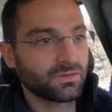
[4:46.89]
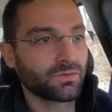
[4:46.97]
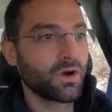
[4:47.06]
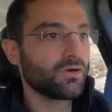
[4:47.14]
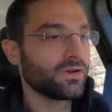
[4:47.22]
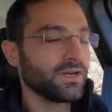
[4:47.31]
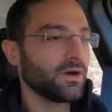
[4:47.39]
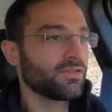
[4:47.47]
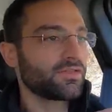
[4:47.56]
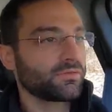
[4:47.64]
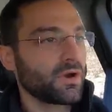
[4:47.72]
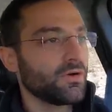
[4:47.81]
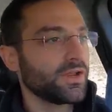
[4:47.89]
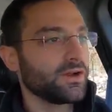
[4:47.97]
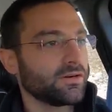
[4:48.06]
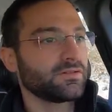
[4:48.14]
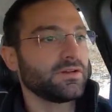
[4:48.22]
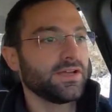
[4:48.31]
throat, you know,
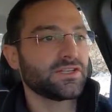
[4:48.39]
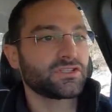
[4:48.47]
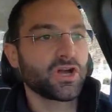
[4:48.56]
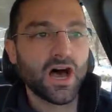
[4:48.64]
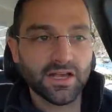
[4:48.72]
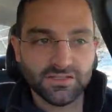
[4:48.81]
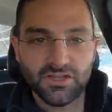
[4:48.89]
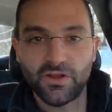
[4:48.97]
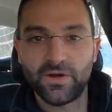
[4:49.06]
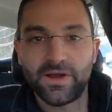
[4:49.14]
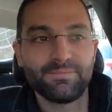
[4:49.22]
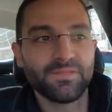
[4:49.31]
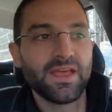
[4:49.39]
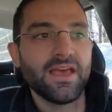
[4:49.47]
throatier exhaust to it.